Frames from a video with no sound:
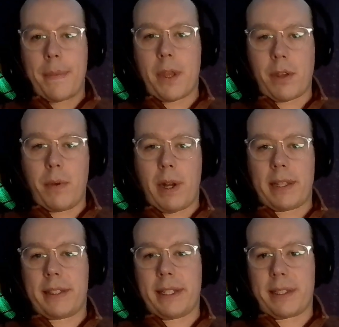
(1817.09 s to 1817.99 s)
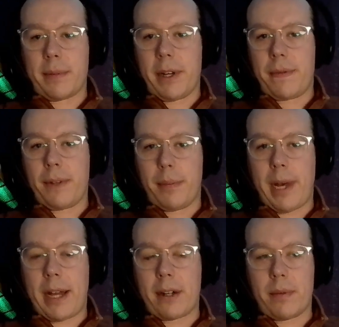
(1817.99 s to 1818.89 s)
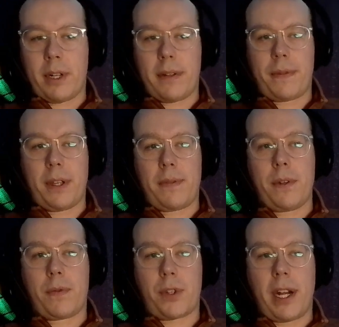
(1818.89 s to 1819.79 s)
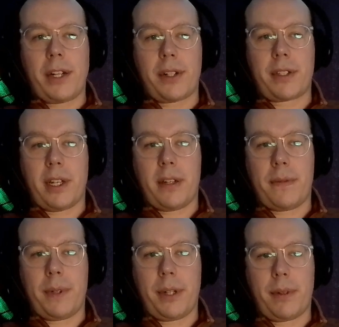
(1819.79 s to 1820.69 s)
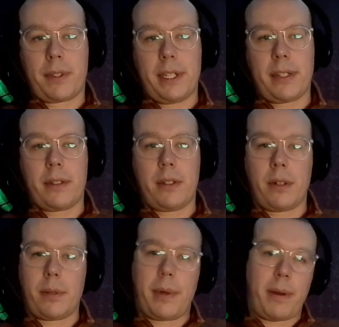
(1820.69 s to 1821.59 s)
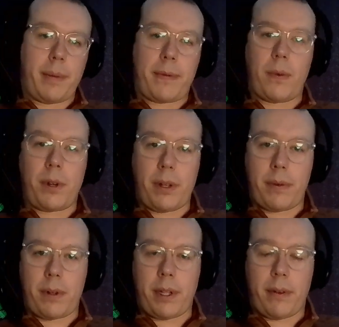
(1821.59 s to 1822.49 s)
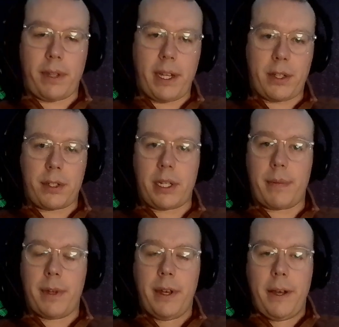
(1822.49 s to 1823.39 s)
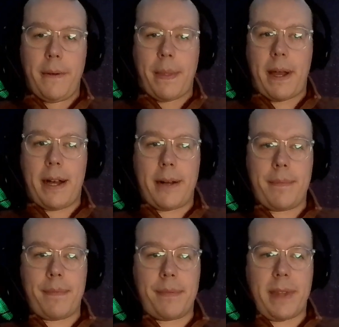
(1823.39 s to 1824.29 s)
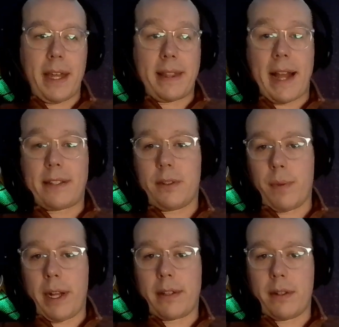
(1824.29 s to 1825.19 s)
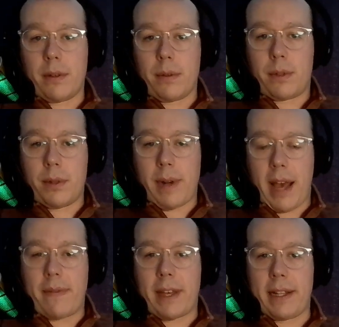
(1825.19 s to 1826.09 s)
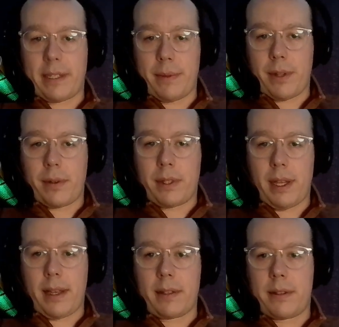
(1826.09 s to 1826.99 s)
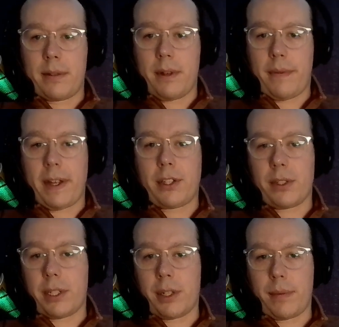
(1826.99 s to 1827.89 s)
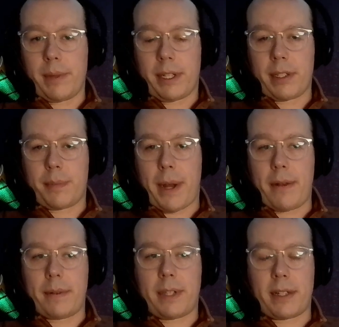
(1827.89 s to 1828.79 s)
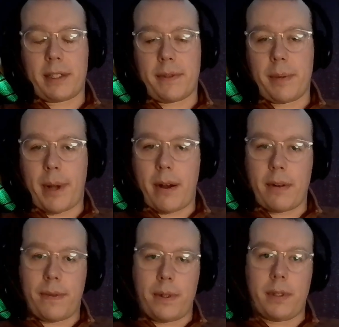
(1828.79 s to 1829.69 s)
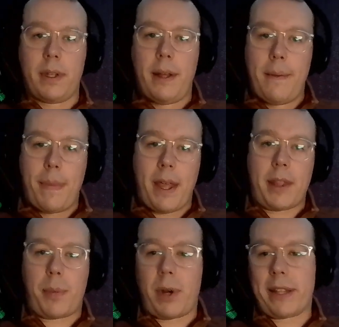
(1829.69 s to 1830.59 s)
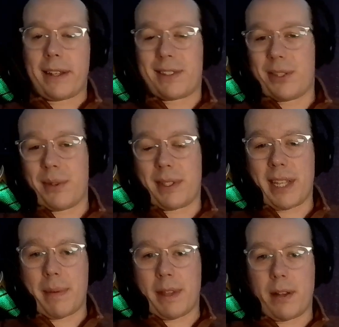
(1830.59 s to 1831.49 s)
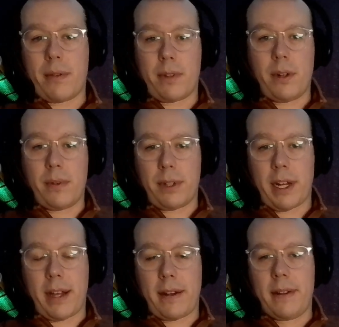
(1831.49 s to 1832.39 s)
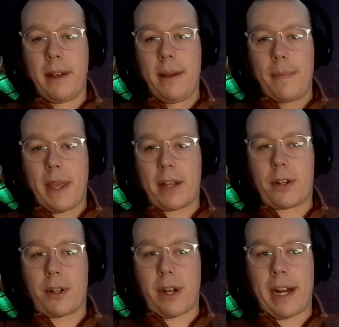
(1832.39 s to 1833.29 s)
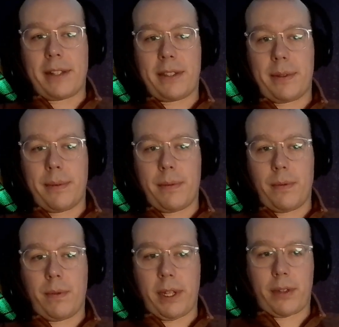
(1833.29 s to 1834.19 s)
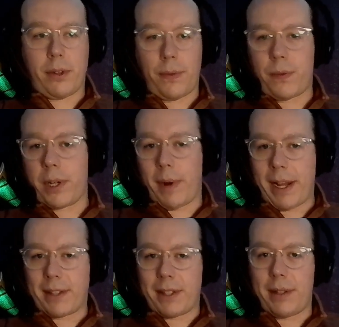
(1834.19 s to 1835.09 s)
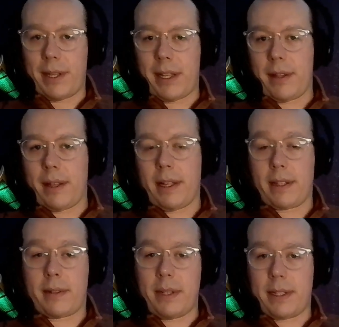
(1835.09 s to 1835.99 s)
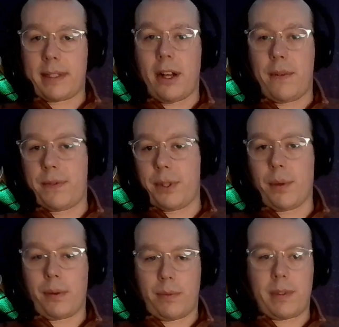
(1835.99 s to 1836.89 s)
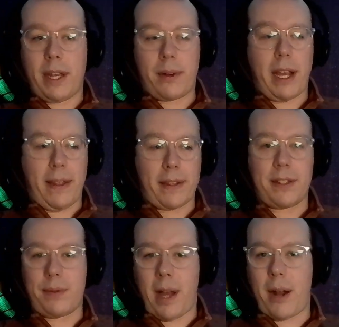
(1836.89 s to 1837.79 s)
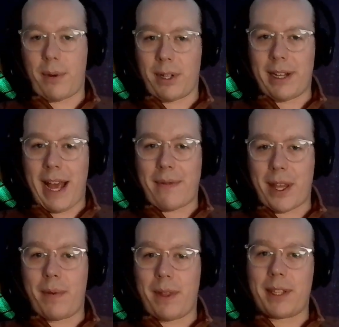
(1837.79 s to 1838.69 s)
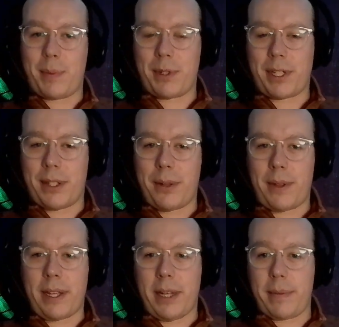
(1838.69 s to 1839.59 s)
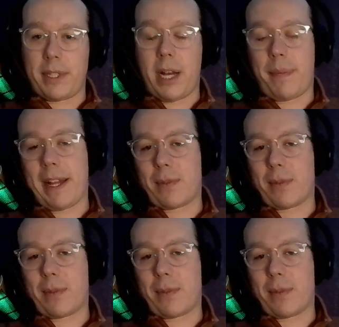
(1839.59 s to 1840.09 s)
You want to seek some way to feel better. Well, if you've trained yourself when you were single, or maybe before you were in a relationship, that's the way to navigate some of those things. Eventually, because sex is very powerful, and the brain likes to do the same thing over and over again. It creates like little freeways in itself to say, okay, this is how we're going to navigate when this particular thing comes up.